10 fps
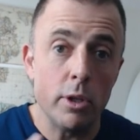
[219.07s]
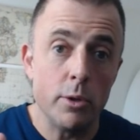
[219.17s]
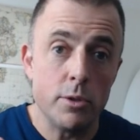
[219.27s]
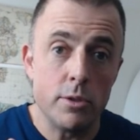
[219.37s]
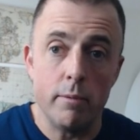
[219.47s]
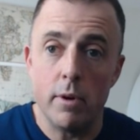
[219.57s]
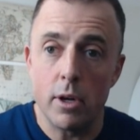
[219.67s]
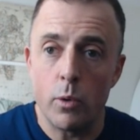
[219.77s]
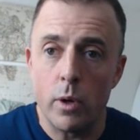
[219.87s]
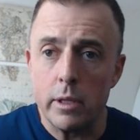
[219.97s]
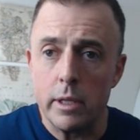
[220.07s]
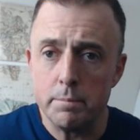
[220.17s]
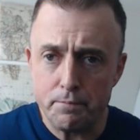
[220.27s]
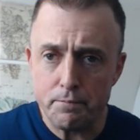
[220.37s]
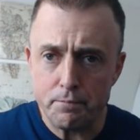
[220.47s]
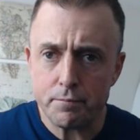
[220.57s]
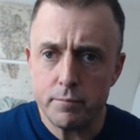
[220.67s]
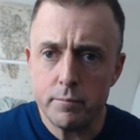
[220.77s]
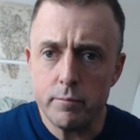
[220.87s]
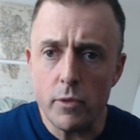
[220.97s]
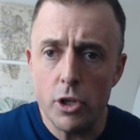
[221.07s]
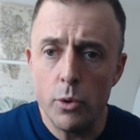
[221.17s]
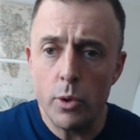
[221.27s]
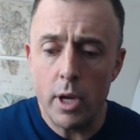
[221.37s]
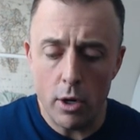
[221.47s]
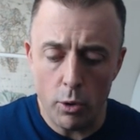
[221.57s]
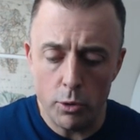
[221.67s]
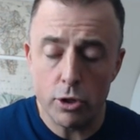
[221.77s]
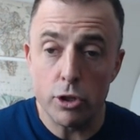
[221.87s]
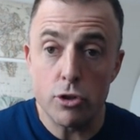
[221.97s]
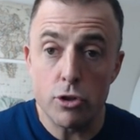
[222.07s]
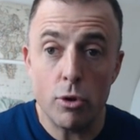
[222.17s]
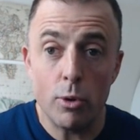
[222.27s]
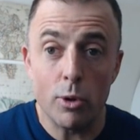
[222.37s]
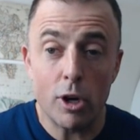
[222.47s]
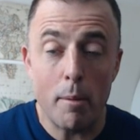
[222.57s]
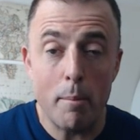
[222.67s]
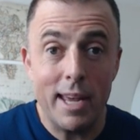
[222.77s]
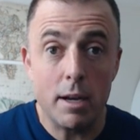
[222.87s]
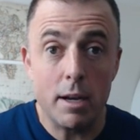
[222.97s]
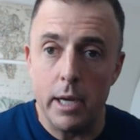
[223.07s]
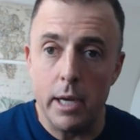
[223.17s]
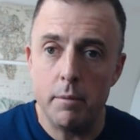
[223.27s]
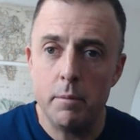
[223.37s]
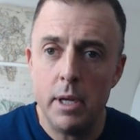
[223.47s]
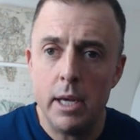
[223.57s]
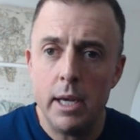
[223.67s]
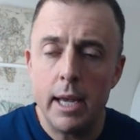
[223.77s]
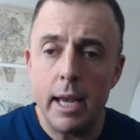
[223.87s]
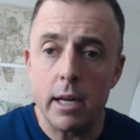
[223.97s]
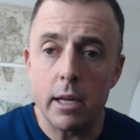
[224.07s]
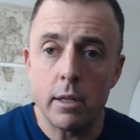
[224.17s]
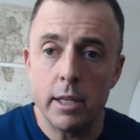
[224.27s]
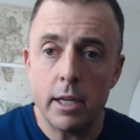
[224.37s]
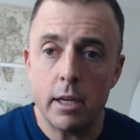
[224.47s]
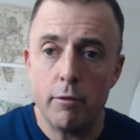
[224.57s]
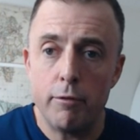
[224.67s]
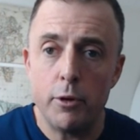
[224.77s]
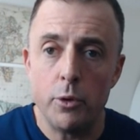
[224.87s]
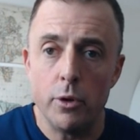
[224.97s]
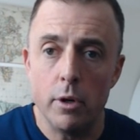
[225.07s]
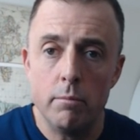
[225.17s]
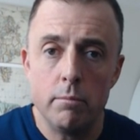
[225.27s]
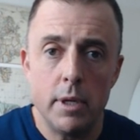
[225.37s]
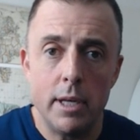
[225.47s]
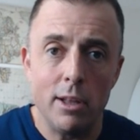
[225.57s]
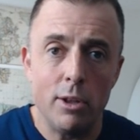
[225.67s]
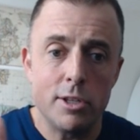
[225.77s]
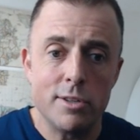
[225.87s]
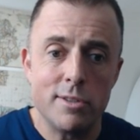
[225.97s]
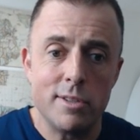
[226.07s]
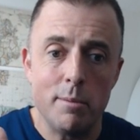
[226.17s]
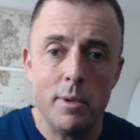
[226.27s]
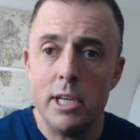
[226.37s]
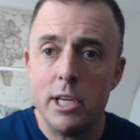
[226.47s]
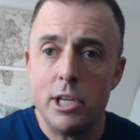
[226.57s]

closes them very quickly, you can hold your Control or Command button and click the folder, and it launches them